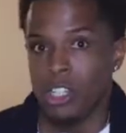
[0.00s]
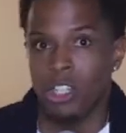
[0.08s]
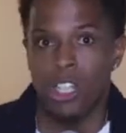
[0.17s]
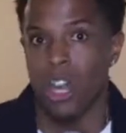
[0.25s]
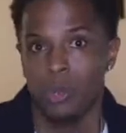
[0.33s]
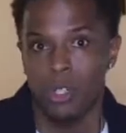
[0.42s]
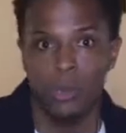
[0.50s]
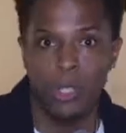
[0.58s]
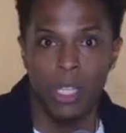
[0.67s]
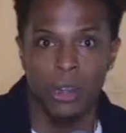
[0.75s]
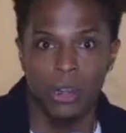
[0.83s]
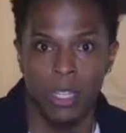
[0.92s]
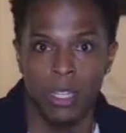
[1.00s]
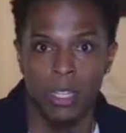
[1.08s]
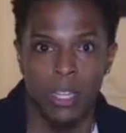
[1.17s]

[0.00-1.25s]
Don't do yoga.